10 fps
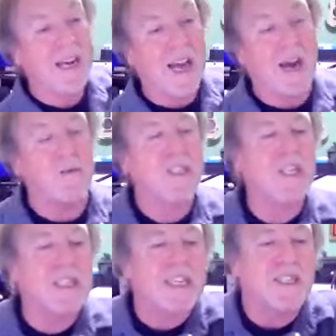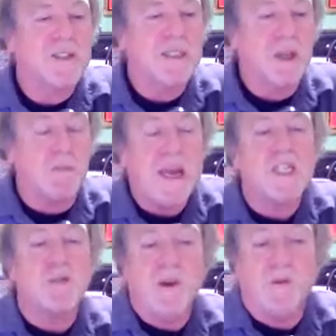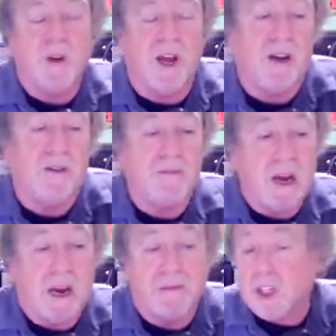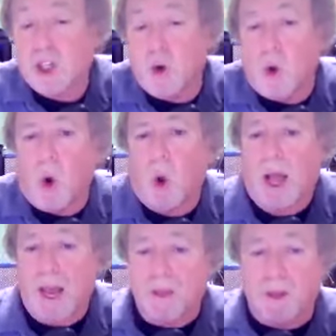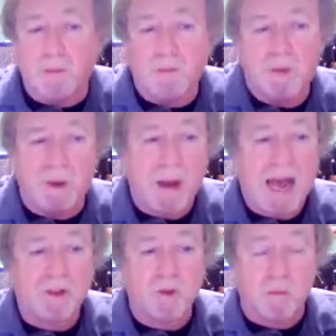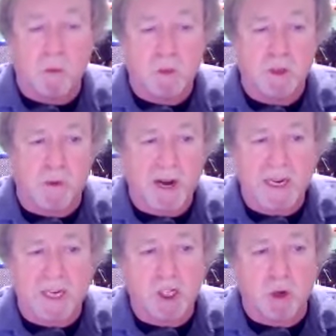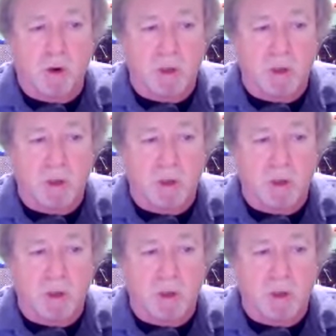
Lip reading: I was in the basement of a school, and the bathroom was right next door.